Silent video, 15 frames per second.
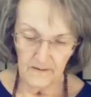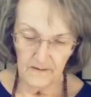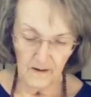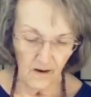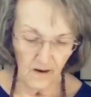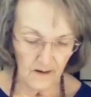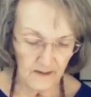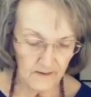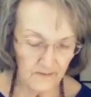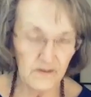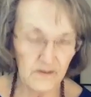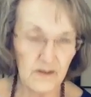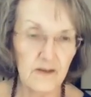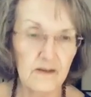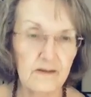All of
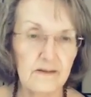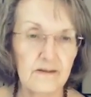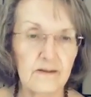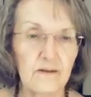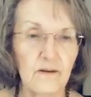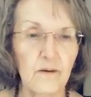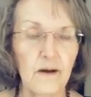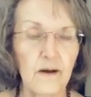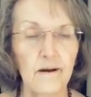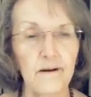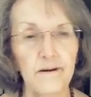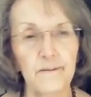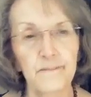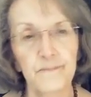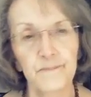these
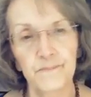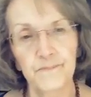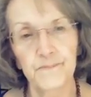are